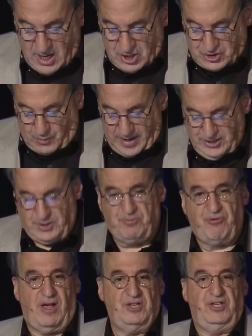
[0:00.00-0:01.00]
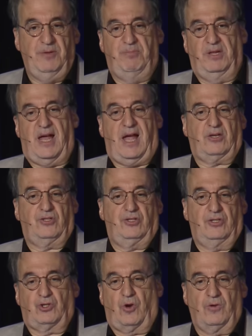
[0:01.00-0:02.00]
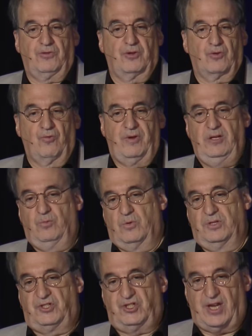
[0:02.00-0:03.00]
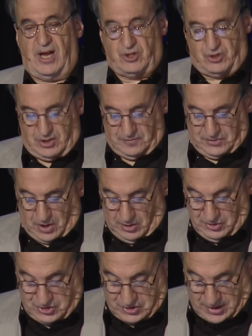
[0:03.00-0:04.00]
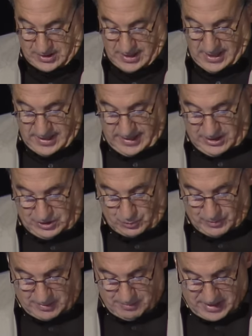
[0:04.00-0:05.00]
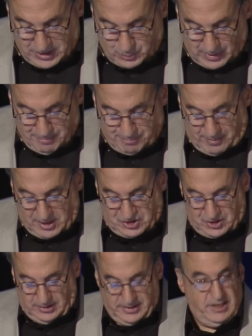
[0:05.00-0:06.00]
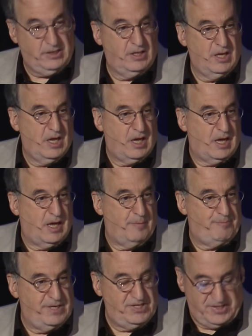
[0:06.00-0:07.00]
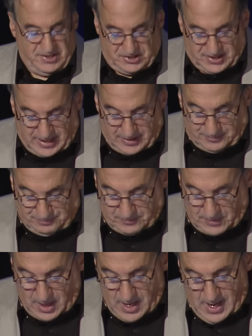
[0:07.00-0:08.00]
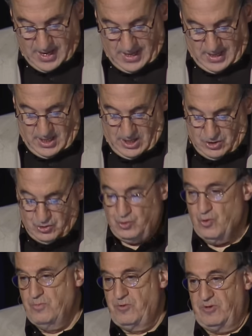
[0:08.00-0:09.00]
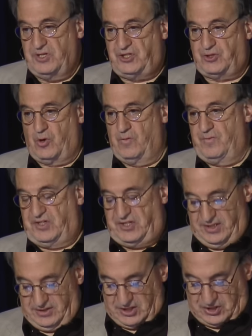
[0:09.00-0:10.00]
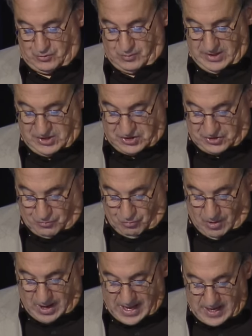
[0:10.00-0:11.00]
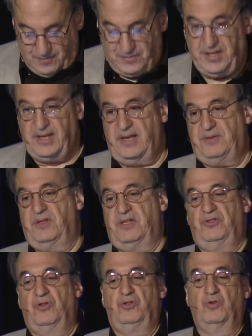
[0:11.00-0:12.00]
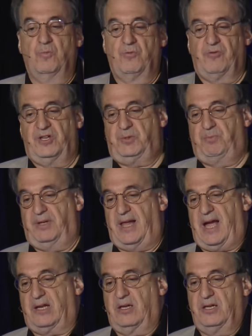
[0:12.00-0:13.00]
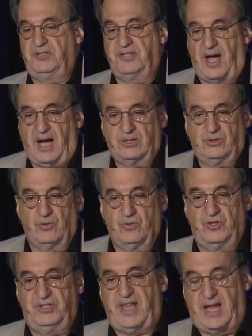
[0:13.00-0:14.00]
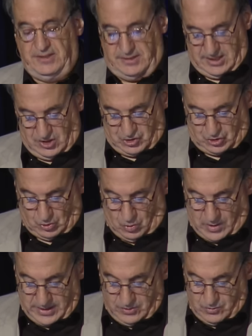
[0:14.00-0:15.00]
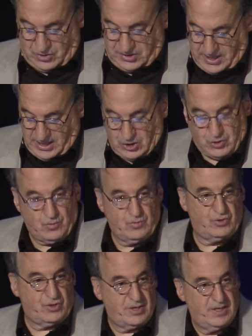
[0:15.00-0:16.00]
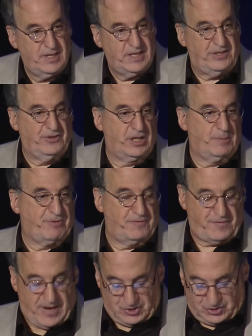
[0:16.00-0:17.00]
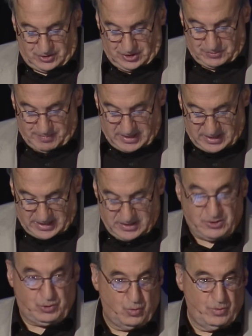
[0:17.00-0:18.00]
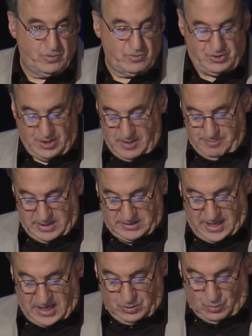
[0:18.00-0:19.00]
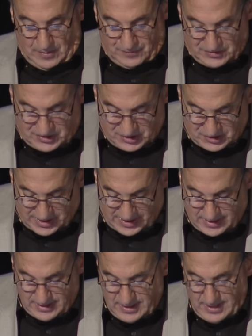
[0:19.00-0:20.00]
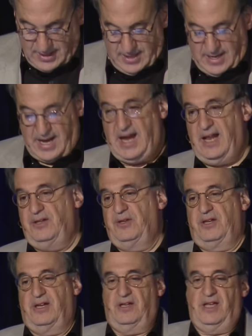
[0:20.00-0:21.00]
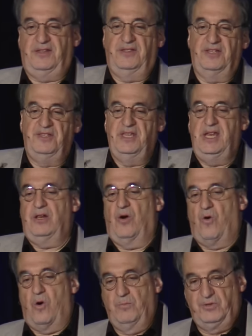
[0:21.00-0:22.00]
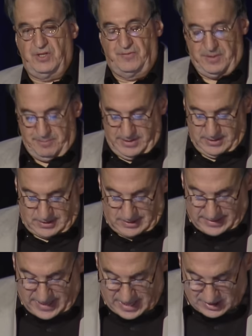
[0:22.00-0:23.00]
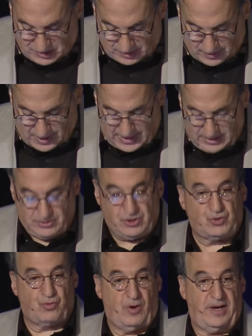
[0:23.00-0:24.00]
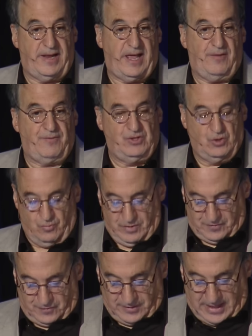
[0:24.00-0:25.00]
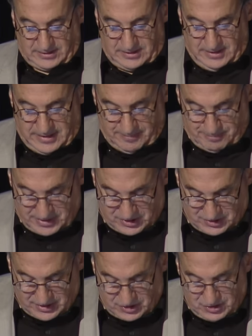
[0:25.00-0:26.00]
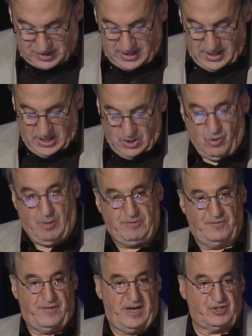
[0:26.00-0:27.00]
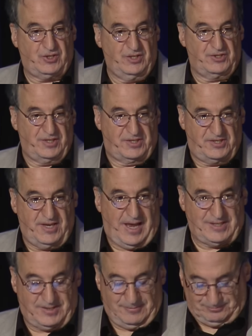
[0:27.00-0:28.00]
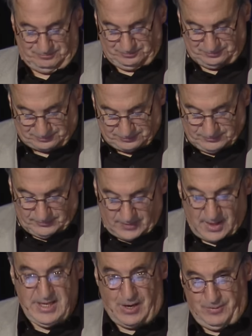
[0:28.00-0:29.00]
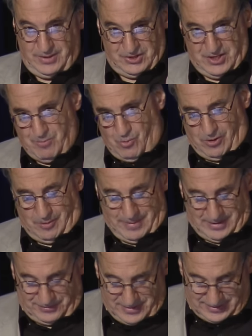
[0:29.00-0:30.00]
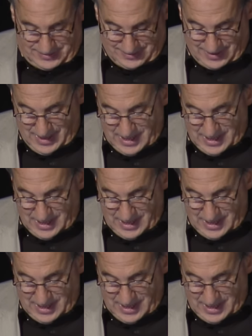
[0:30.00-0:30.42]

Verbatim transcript: So enterprising blacks turned the Greenwood section of Tulsa into a bustling business center. Numerous service industries thrived. Numerous black doctors, dentists, lawyers, teachers, and other professionals and tutors maintained offices there. And the neat homes of the middle class lined Detroit Avenue, reflecting their business or professional success. Now we're going to see more about this.